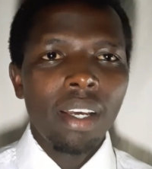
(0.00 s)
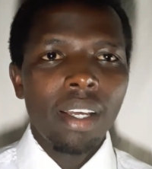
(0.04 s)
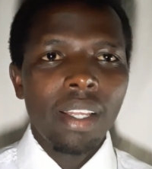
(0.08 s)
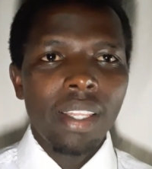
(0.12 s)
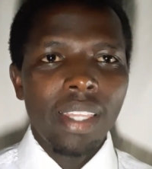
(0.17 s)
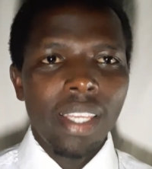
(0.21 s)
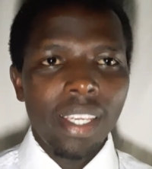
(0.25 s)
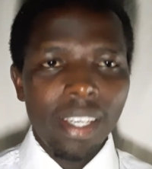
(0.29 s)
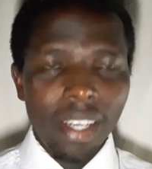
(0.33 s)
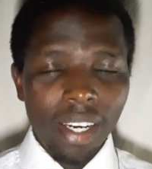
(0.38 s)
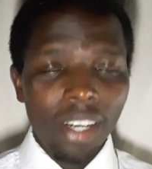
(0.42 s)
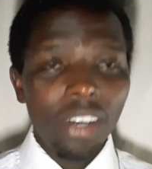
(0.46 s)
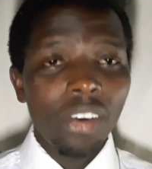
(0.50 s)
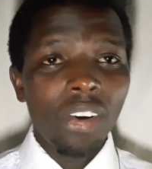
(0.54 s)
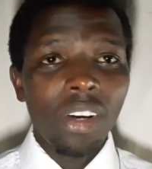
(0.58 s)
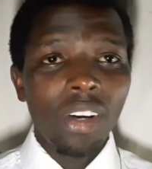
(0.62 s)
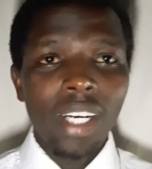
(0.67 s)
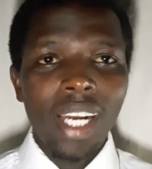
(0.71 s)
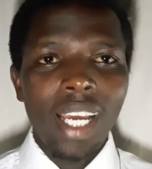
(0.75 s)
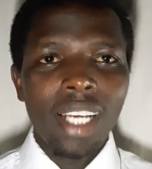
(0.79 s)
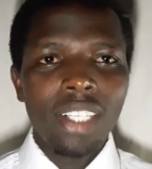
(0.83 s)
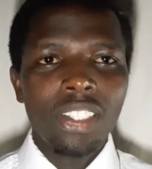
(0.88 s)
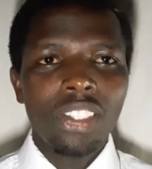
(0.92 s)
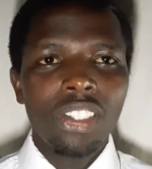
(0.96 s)
they
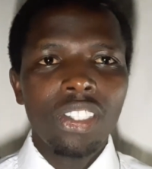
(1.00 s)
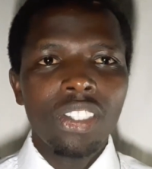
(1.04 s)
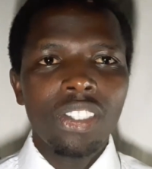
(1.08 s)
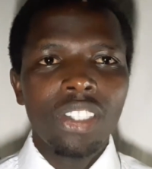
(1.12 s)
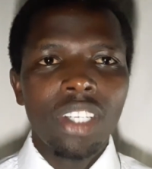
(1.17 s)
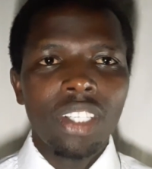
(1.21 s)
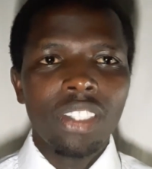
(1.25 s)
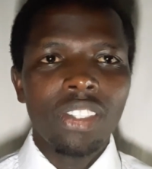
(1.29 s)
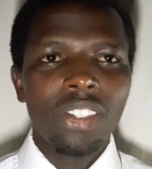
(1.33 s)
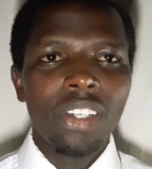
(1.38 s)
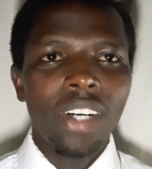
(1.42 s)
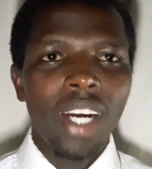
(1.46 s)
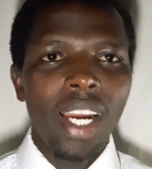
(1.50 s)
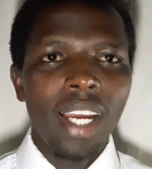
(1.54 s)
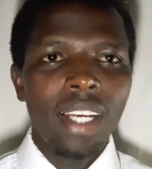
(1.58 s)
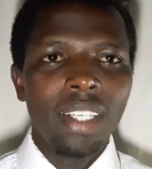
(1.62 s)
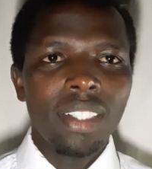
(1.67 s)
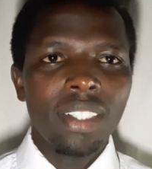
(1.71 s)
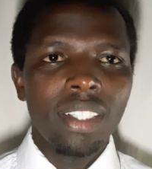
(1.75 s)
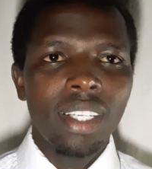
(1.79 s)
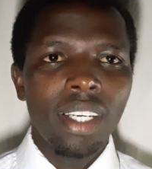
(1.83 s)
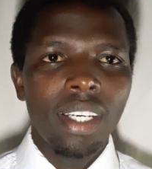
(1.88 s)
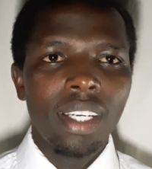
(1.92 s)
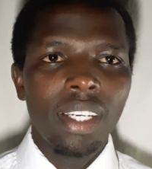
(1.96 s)
recognized Jesus
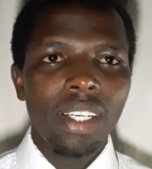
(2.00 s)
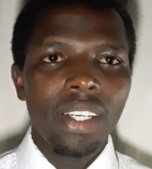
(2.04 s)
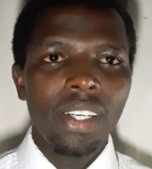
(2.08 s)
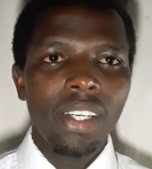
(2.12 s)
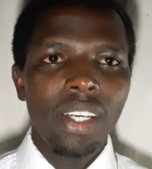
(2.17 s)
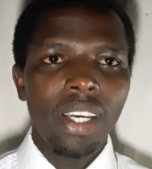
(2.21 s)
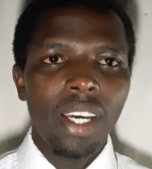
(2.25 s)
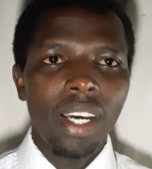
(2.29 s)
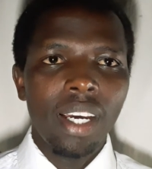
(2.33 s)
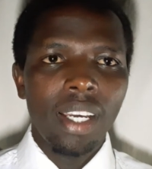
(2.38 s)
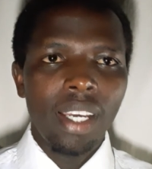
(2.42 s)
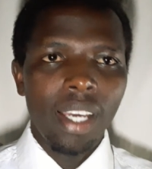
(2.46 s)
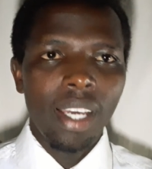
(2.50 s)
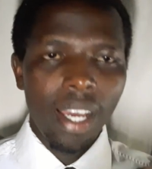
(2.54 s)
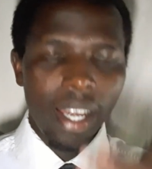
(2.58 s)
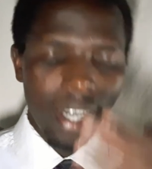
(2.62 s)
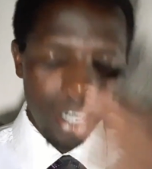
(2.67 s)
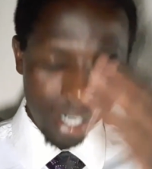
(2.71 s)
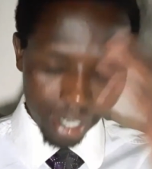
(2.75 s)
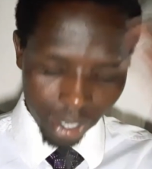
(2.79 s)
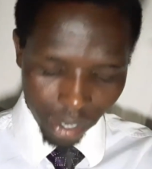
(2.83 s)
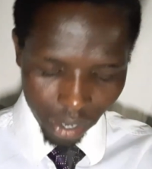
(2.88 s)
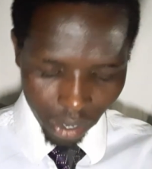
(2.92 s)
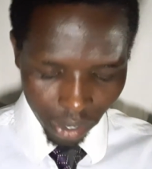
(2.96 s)
Christ here.
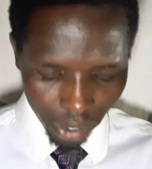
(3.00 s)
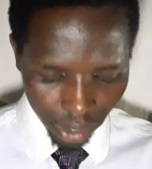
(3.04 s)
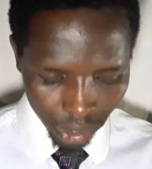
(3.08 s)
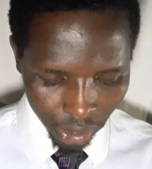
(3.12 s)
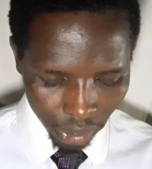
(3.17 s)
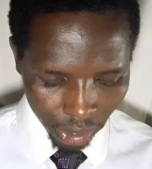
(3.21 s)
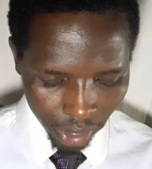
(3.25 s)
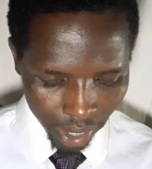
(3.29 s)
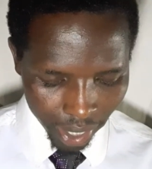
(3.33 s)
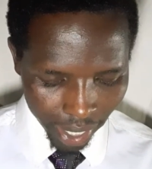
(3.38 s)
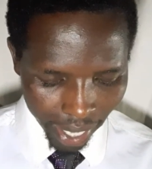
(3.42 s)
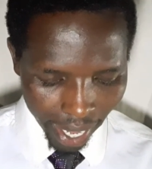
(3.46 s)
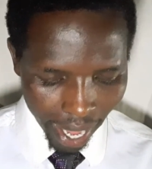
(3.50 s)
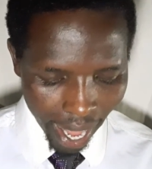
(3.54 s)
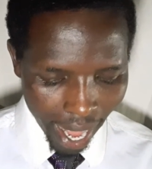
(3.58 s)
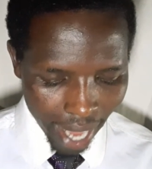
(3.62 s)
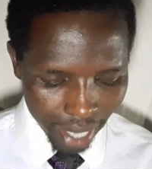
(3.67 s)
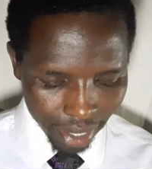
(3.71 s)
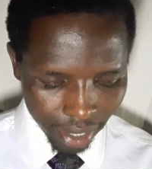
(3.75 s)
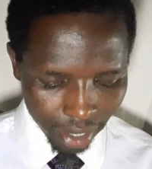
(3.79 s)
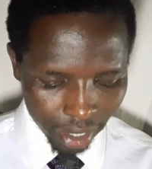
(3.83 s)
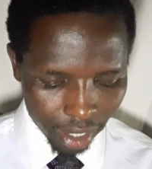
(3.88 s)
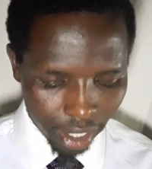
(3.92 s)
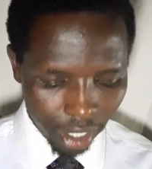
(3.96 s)
And also they
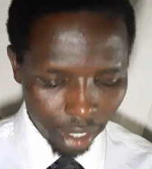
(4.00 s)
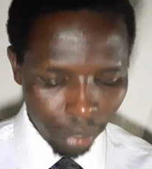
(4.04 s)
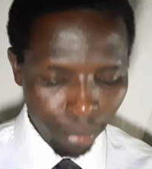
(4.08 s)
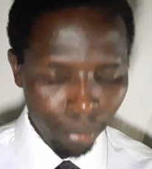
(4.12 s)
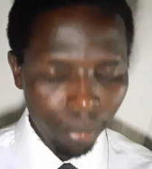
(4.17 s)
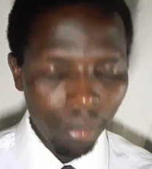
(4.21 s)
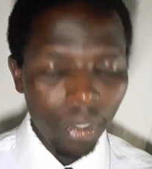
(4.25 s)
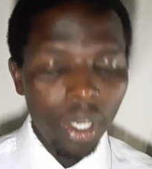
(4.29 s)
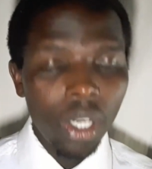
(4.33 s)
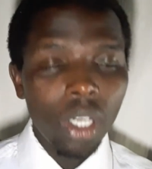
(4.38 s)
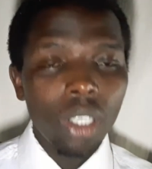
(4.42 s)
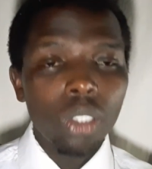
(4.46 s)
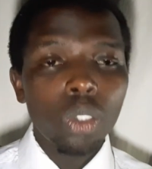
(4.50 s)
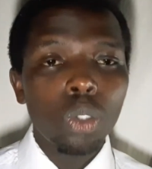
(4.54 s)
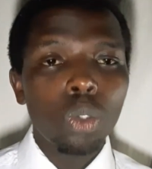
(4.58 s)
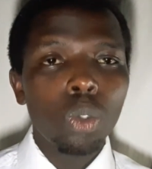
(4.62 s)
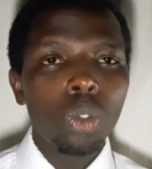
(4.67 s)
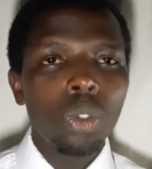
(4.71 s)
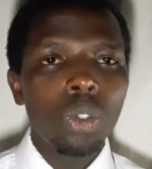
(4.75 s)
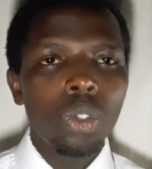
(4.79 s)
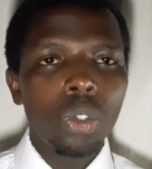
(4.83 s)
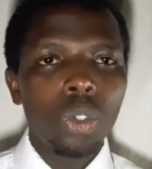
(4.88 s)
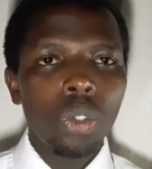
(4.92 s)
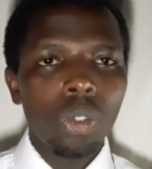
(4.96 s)
asked him
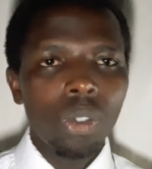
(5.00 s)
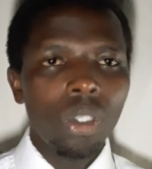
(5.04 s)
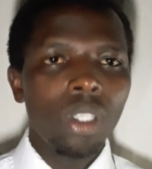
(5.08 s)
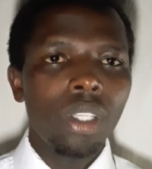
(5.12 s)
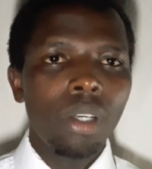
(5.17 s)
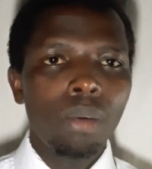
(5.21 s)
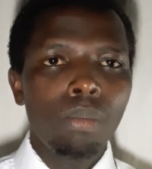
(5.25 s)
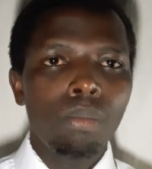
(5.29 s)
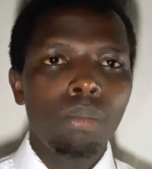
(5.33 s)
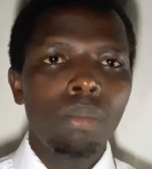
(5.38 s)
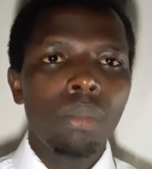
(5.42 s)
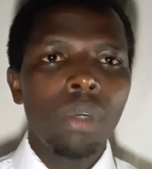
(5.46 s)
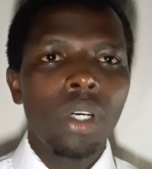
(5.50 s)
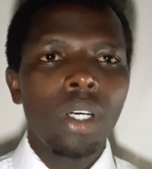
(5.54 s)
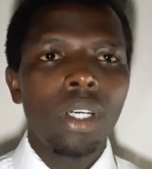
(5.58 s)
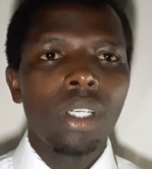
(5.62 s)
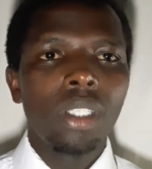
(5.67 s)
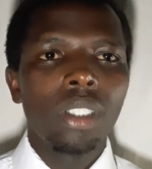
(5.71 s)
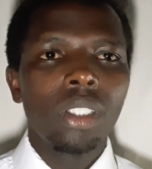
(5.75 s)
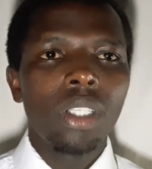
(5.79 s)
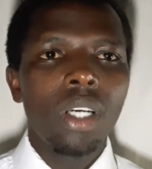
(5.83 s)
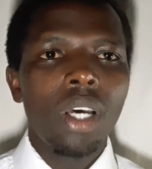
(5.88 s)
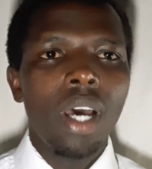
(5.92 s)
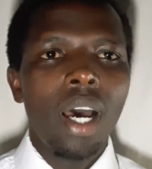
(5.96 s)
to throw them
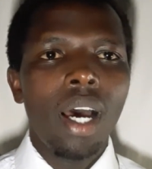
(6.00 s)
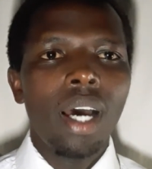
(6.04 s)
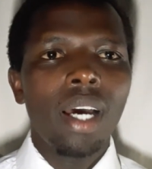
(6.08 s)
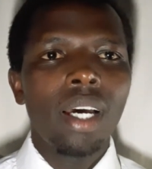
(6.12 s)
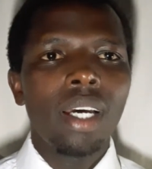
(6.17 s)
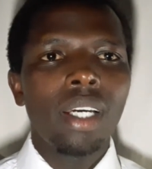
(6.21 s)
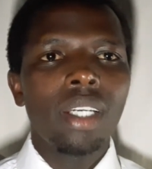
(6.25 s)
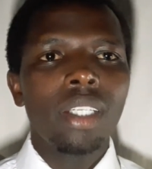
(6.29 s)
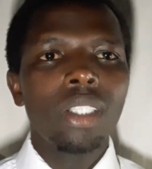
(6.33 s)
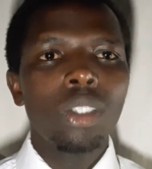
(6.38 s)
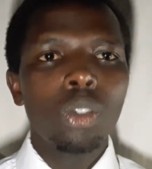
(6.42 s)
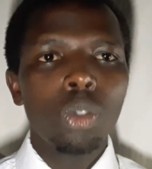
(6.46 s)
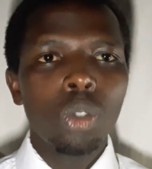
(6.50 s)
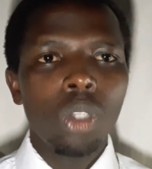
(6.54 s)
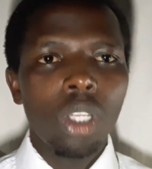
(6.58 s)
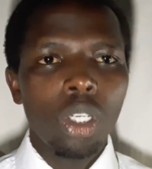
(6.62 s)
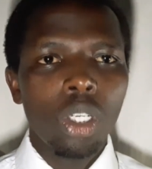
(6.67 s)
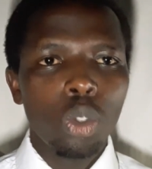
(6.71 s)
into the